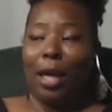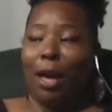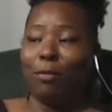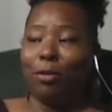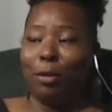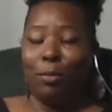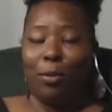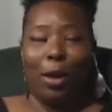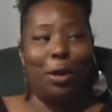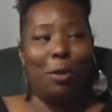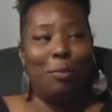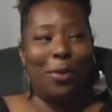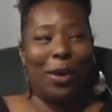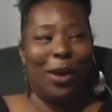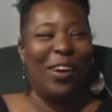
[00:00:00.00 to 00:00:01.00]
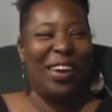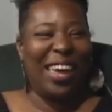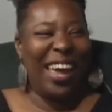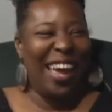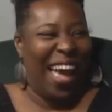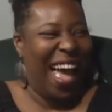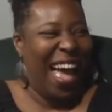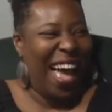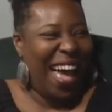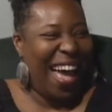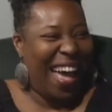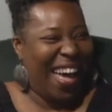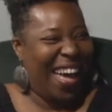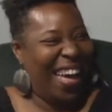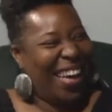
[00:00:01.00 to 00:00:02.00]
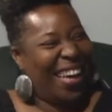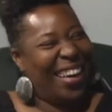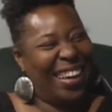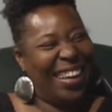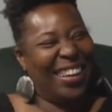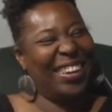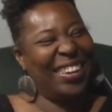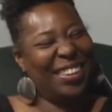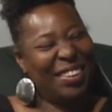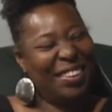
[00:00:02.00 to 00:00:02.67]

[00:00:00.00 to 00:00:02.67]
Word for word: it you after the, end the break. Okay. But,